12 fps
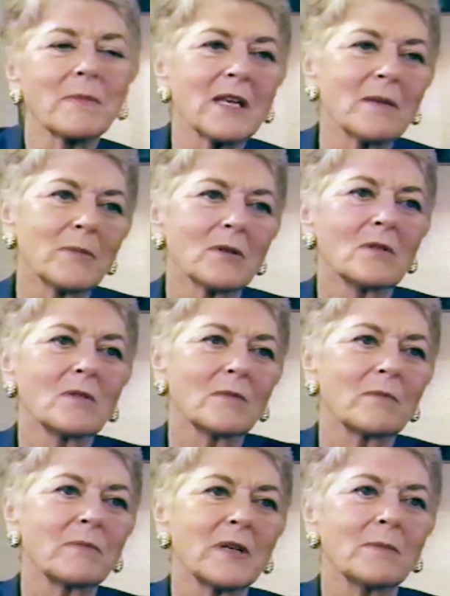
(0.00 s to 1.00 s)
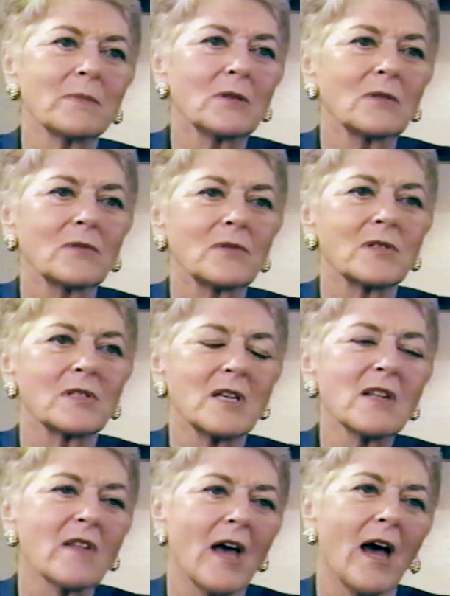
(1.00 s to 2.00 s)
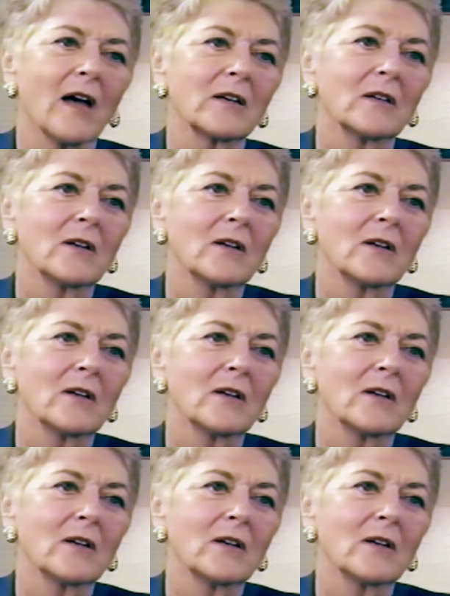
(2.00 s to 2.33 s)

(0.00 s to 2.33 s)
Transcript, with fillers: people people see that.